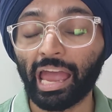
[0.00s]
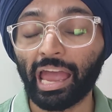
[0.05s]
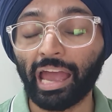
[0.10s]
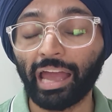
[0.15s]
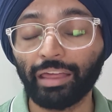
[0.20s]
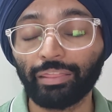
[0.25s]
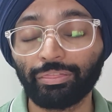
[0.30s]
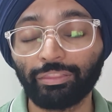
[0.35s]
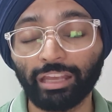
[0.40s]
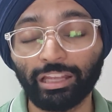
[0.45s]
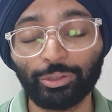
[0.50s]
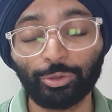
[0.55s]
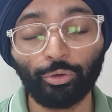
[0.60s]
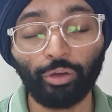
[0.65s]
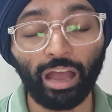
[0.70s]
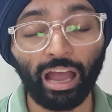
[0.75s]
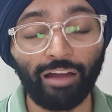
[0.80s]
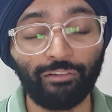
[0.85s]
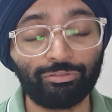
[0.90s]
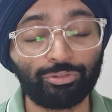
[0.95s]
and then you
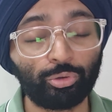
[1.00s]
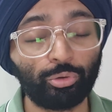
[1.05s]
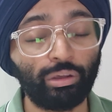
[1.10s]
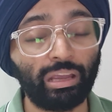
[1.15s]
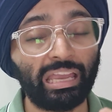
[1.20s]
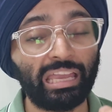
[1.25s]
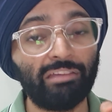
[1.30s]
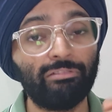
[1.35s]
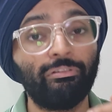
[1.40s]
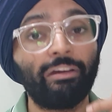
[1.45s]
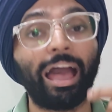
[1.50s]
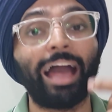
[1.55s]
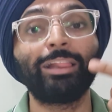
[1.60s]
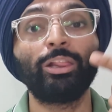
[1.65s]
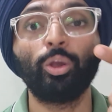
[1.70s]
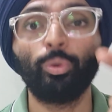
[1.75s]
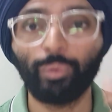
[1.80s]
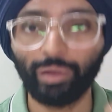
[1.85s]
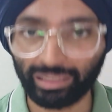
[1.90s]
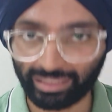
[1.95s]
have to
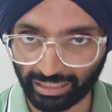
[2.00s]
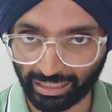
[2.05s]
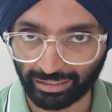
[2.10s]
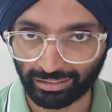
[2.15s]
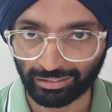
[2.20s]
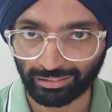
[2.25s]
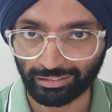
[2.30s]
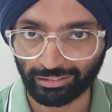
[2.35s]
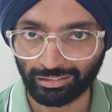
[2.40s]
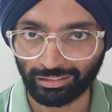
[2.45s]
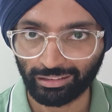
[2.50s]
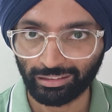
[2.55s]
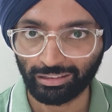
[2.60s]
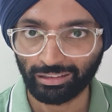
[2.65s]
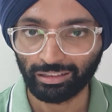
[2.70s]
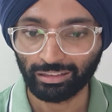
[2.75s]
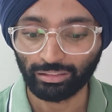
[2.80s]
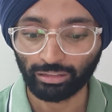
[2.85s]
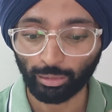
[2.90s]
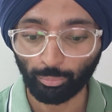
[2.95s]
evaluate it.
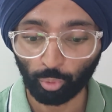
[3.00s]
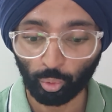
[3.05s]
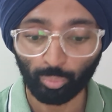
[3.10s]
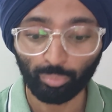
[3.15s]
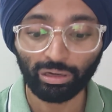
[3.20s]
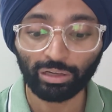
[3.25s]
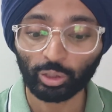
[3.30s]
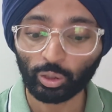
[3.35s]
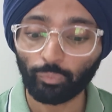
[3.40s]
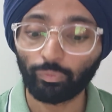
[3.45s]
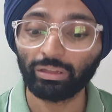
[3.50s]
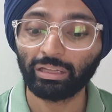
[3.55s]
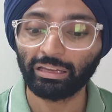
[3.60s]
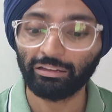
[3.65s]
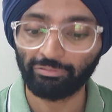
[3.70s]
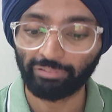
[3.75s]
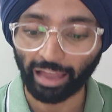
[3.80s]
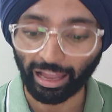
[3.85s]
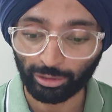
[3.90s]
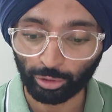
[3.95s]
The moment you will
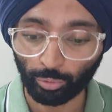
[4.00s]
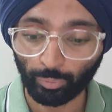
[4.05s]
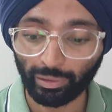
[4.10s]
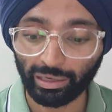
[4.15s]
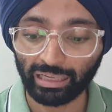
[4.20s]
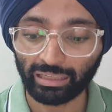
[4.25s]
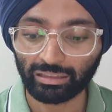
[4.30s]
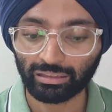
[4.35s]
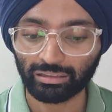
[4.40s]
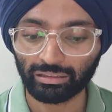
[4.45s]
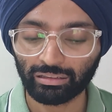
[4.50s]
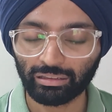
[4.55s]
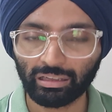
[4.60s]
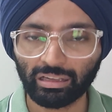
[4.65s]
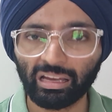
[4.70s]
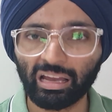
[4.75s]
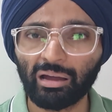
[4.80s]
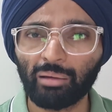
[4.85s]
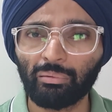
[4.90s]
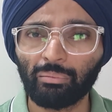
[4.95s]
evaluate
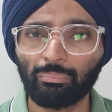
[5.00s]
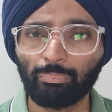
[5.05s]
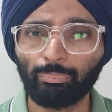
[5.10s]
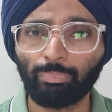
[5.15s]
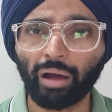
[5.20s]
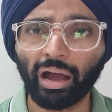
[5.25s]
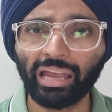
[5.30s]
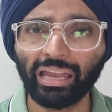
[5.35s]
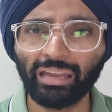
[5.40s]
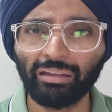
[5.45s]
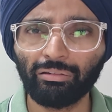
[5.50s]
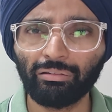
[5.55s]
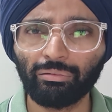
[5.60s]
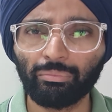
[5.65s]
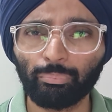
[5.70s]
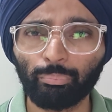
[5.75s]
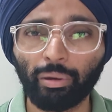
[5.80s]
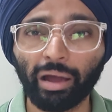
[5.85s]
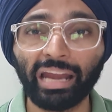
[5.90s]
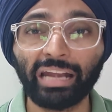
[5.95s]
by
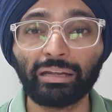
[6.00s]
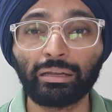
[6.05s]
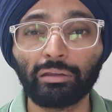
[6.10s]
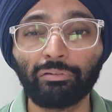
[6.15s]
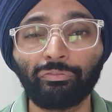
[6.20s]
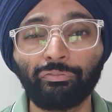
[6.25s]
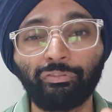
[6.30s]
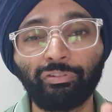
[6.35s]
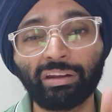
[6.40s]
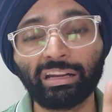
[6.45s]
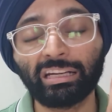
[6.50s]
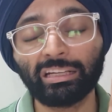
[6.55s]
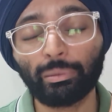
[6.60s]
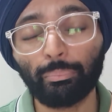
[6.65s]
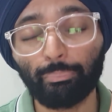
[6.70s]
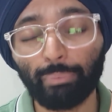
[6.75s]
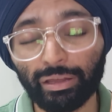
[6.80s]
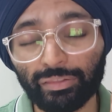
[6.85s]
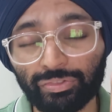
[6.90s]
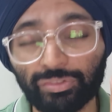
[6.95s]
different
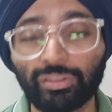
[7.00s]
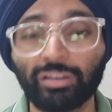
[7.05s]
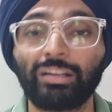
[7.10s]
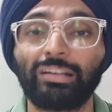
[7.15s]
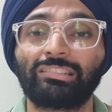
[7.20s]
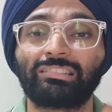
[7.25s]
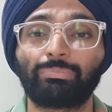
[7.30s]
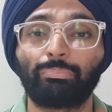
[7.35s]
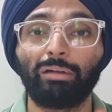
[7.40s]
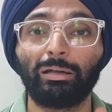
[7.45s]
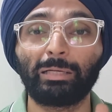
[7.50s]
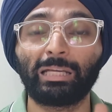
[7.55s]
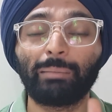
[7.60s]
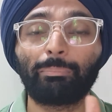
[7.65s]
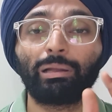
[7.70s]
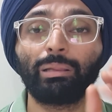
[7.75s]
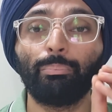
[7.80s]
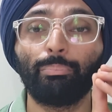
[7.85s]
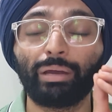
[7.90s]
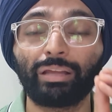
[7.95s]
methods,
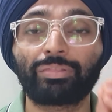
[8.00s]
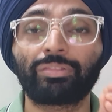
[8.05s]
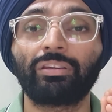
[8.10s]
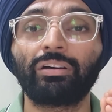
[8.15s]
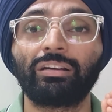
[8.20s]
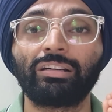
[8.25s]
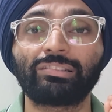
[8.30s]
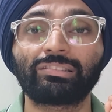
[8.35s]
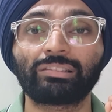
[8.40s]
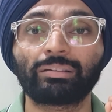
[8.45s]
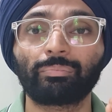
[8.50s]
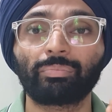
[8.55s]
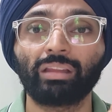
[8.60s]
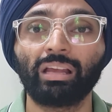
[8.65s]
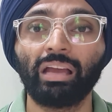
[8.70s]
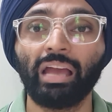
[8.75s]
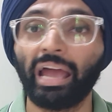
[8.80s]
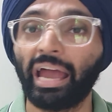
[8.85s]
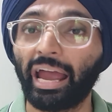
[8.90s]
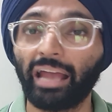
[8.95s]
multiple methods,
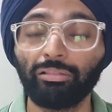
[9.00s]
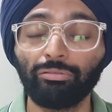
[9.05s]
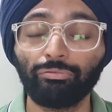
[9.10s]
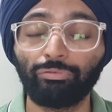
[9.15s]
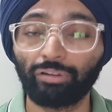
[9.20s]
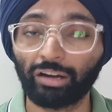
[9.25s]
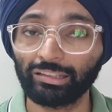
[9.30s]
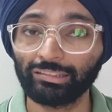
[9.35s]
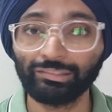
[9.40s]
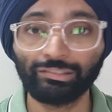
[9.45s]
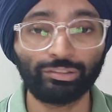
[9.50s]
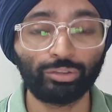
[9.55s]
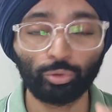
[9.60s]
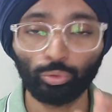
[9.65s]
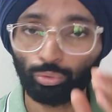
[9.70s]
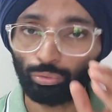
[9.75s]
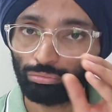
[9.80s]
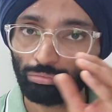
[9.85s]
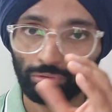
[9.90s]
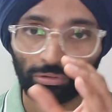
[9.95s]
and once
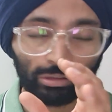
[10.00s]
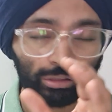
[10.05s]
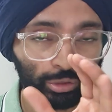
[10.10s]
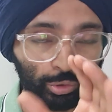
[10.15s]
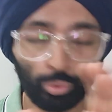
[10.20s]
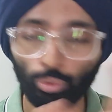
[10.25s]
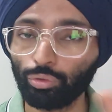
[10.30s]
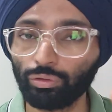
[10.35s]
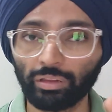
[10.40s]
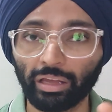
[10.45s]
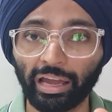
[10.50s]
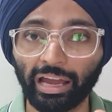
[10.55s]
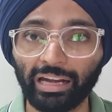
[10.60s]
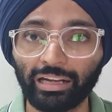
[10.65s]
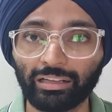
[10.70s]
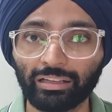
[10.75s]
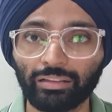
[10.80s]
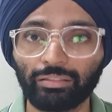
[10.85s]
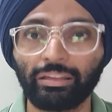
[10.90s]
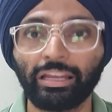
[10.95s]
you do
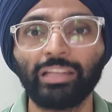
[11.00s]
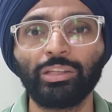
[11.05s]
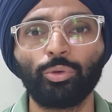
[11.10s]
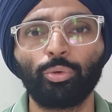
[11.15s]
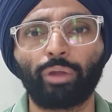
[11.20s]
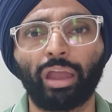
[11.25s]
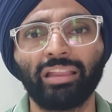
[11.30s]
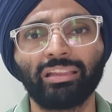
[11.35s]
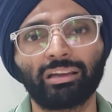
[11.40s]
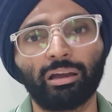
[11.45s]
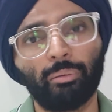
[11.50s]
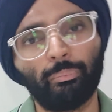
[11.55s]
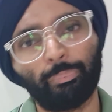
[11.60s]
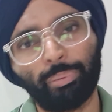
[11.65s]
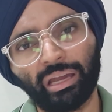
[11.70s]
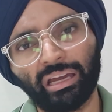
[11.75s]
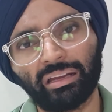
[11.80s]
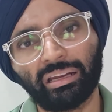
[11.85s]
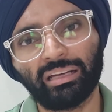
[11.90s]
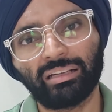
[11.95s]
that, then you can
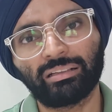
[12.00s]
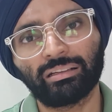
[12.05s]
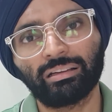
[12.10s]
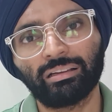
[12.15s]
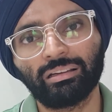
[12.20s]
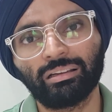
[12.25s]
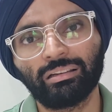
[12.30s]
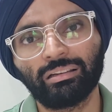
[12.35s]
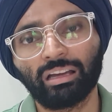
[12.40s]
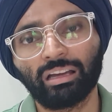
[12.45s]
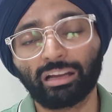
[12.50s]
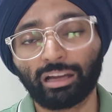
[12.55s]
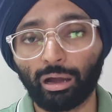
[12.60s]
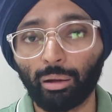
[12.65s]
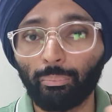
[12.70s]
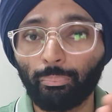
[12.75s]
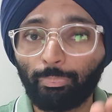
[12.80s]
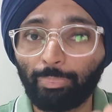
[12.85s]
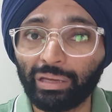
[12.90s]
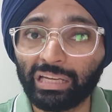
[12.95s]
compare
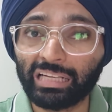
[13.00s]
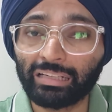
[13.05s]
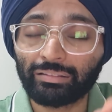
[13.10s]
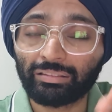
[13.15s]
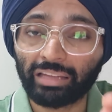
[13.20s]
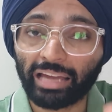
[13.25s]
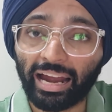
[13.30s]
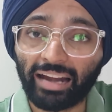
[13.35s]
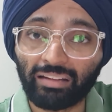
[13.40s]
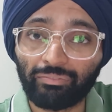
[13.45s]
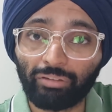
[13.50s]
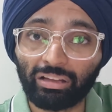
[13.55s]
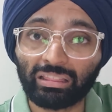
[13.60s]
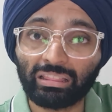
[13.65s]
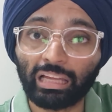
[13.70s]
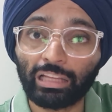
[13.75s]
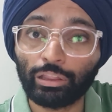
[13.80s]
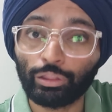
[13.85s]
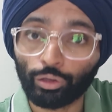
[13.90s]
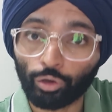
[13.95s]
that with
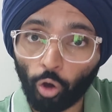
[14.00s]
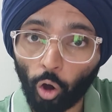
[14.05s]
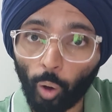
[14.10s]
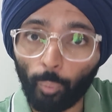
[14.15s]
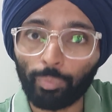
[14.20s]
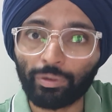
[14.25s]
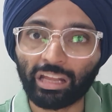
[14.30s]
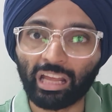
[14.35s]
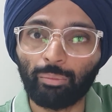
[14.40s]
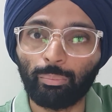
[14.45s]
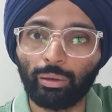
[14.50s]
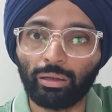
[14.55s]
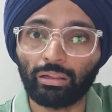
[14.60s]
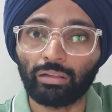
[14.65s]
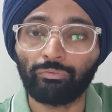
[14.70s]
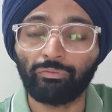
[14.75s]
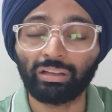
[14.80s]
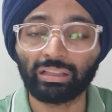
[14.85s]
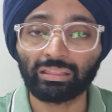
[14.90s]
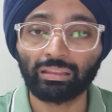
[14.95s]
the norm table,
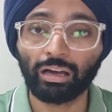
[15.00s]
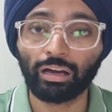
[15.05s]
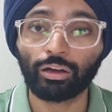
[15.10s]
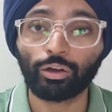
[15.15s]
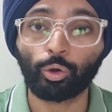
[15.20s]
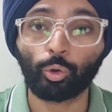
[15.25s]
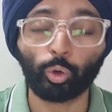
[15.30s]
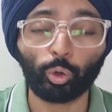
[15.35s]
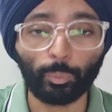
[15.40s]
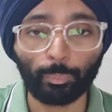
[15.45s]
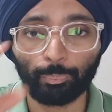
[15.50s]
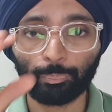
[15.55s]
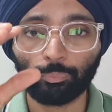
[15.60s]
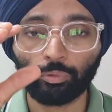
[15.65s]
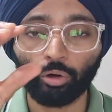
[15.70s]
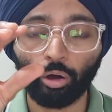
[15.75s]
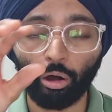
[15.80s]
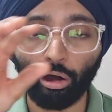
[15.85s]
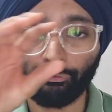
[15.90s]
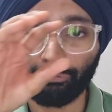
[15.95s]
with the group
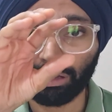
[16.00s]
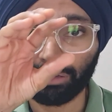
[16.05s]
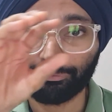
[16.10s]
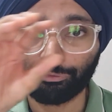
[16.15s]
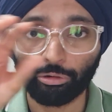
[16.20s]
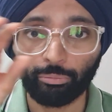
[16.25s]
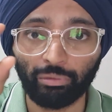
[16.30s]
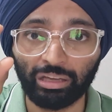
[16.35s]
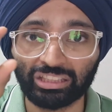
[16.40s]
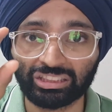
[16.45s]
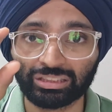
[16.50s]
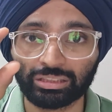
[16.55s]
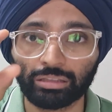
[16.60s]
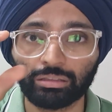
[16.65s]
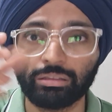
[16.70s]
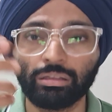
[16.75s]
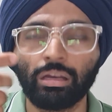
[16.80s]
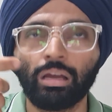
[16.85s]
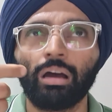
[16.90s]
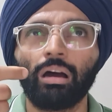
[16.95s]
of
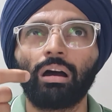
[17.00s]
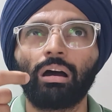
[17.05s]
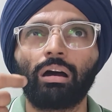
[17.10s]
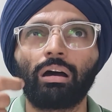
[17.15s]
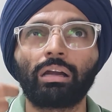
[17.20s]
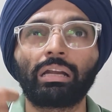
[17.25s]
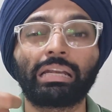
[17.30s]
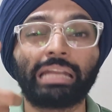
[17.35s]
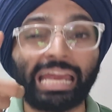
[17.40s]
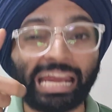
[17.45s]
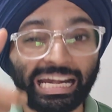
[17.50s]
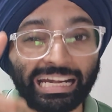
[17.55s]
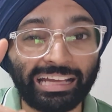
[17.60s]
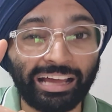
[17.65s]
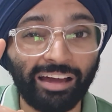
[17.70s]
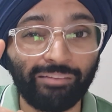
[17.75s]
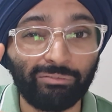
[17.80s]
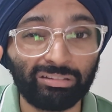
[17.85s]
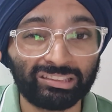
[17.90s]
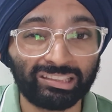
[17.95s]
information,
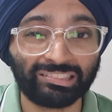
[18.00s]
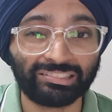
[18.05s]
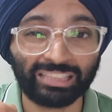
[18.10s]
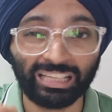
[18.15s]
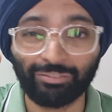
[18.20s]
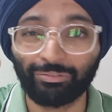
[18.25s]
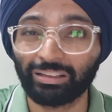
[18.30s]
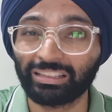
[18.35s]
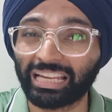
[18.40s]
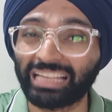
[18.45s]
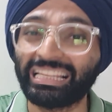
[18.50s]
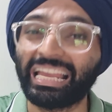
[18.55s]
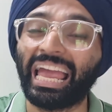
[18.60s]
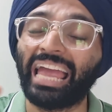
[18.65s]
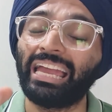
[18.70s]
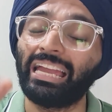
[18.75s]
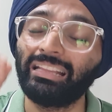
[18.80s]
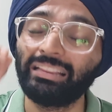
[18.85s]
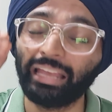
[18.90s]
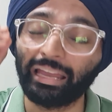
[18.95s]
data which is given
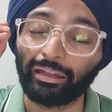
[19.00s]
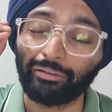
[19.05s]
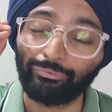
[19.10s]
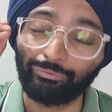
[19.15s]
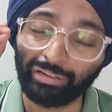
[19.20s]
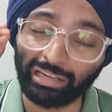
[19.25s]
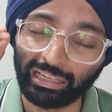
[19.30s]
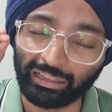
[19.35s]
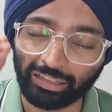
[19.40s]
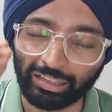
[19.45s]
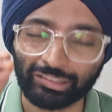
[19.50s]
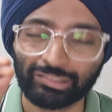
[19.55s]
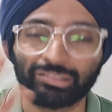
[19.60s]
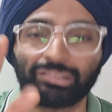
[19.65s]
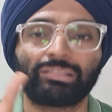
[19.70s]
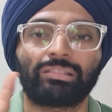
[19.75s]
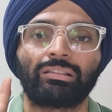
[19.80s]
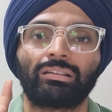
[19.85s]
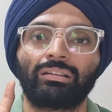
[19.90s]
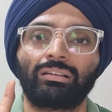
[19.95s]
in every
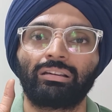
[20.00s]
test.